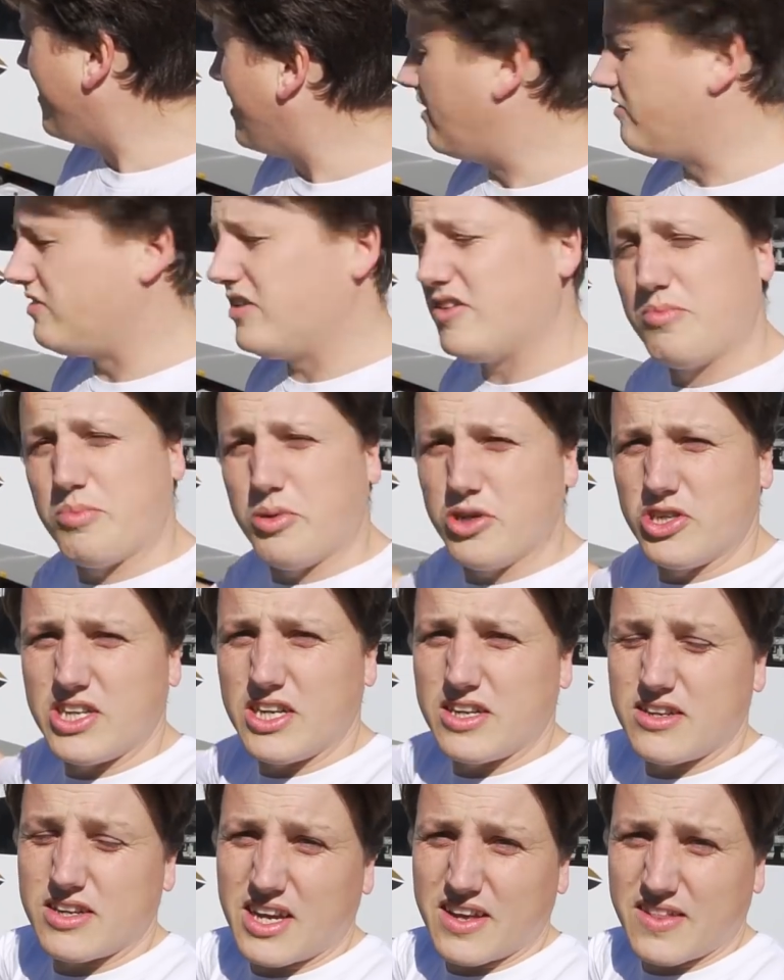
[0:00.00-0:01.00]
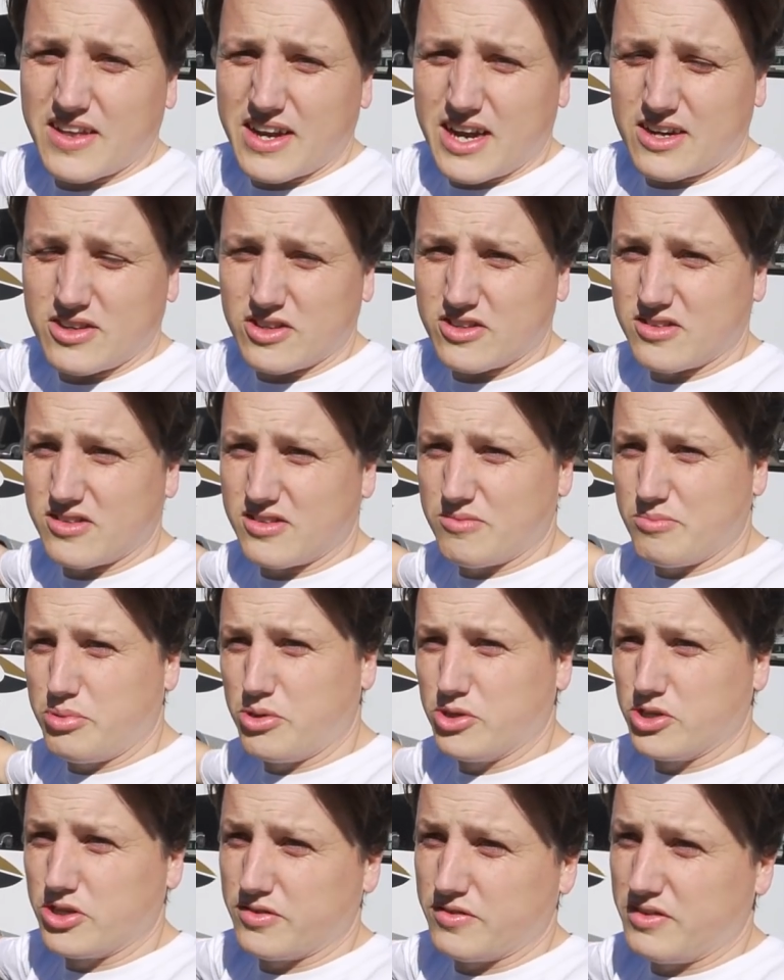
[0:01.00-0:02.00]
I've just pushed it together now, just
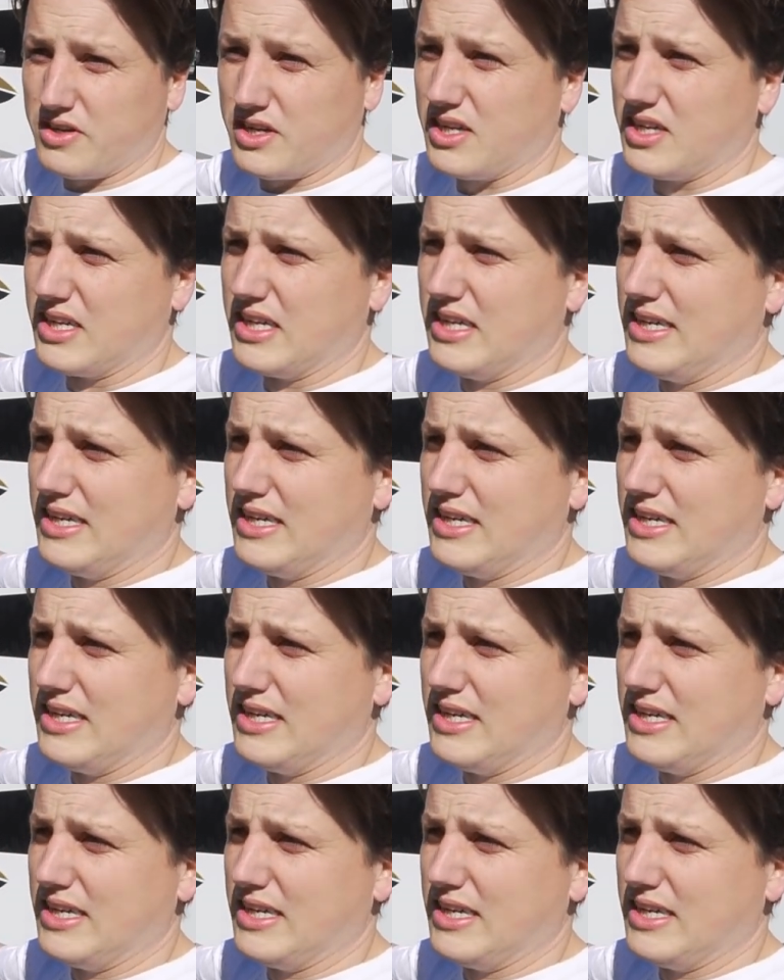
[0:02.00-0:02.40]
push fit.